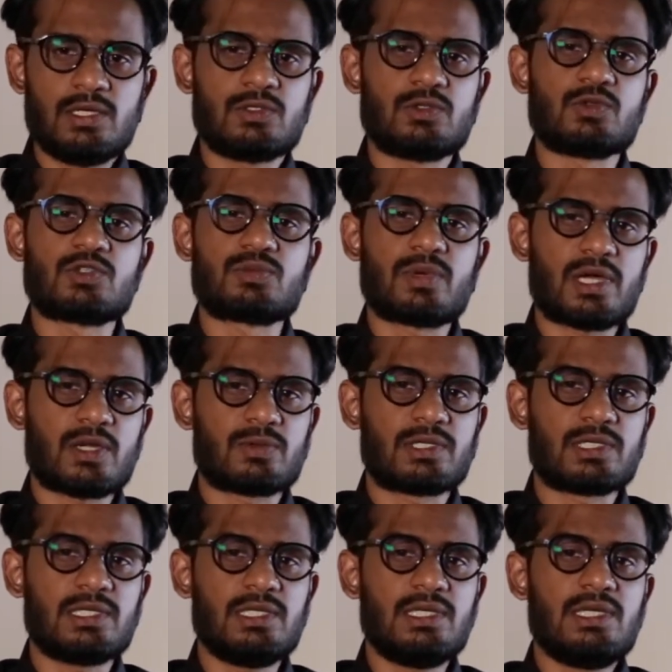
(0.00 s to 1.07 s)
used
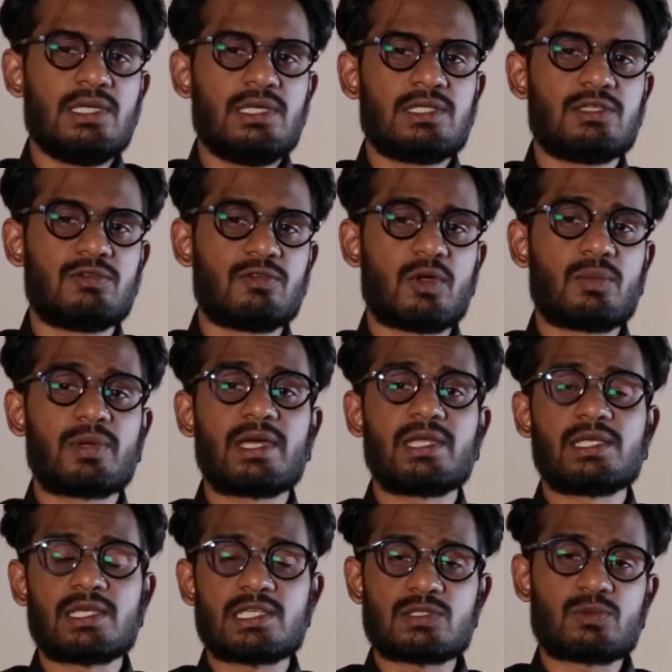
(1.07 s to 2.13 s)
sparingly, developed
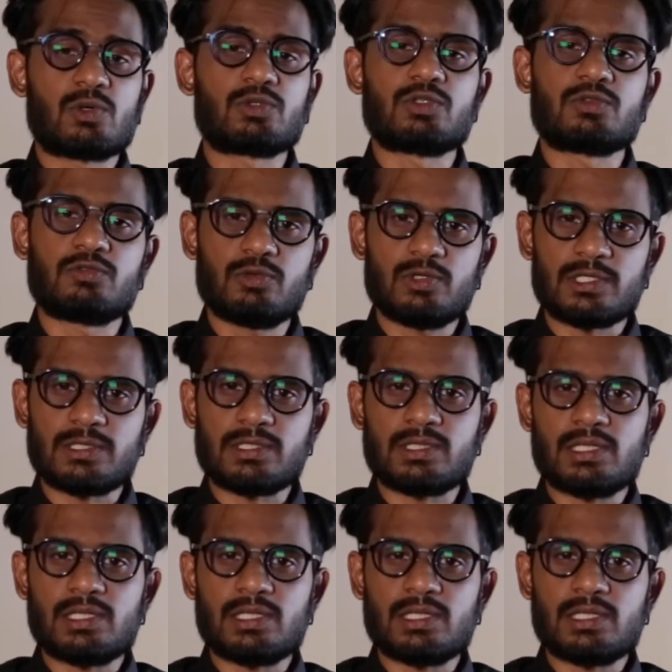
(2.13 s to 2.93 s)
and exploited fully.